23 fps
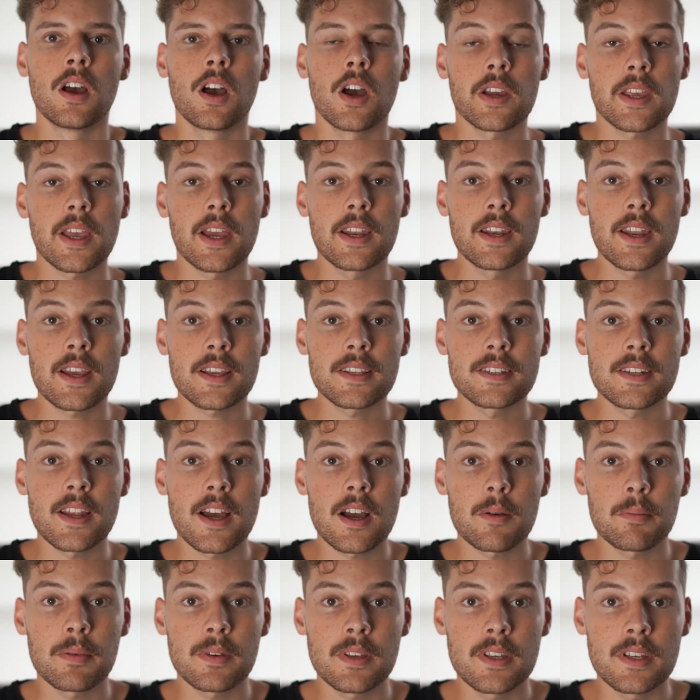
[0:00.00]
Okay, next
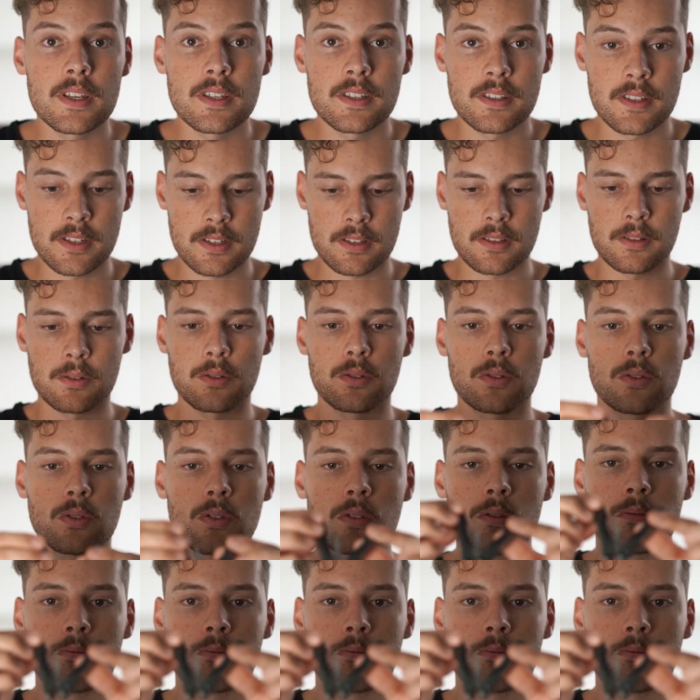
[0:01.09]
up is this little